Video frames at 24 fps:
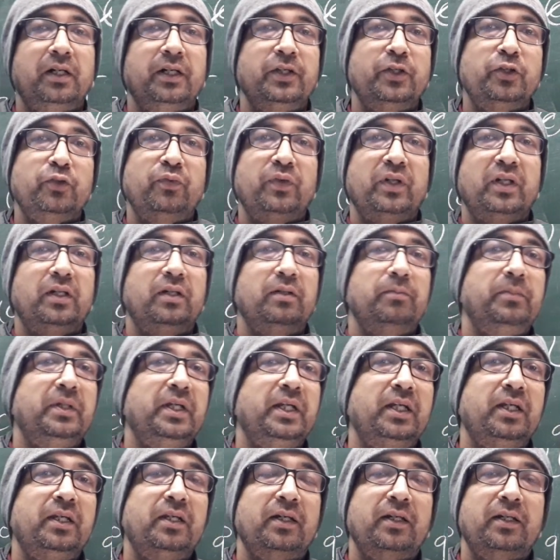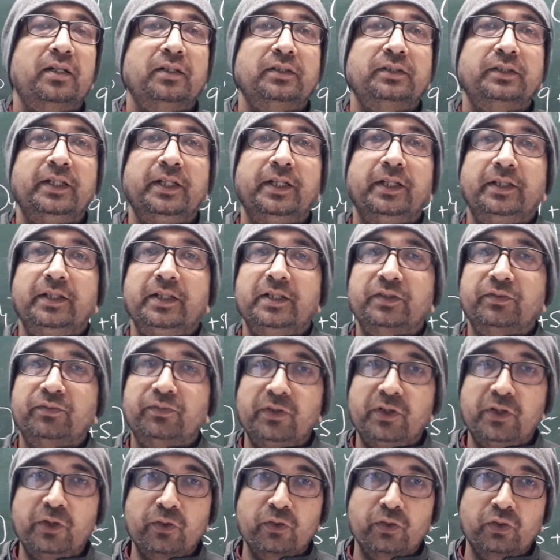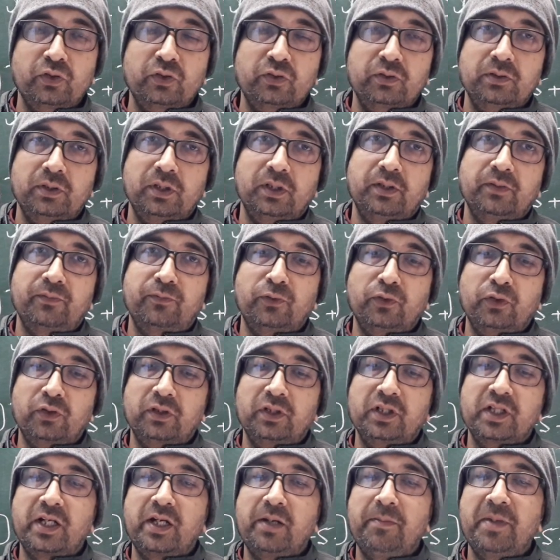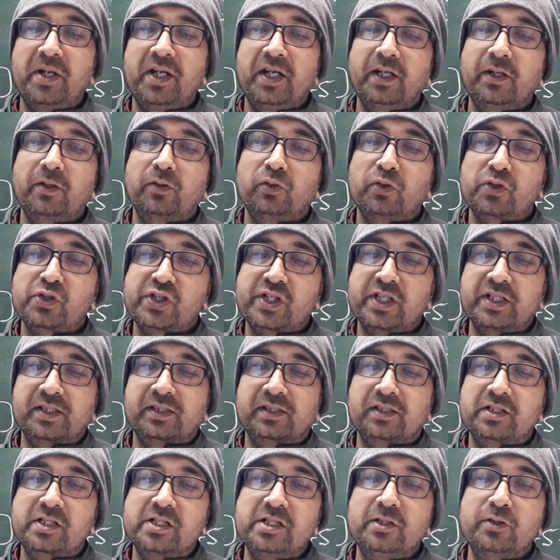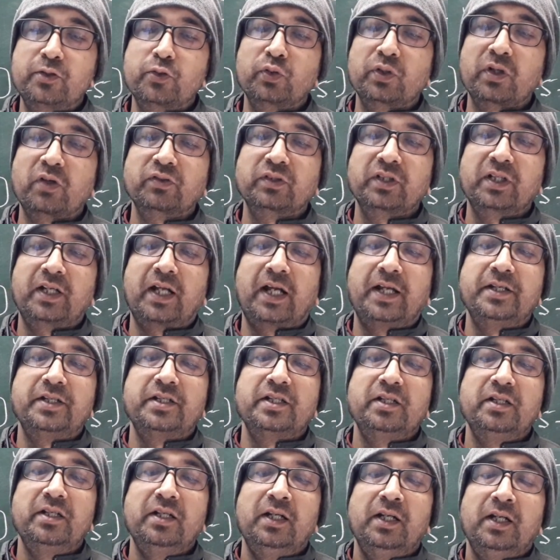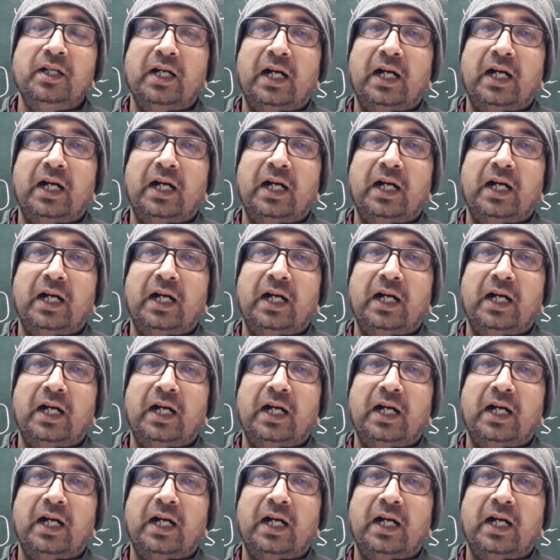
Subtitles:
you will be seeing this video for the remaining questions till 2019.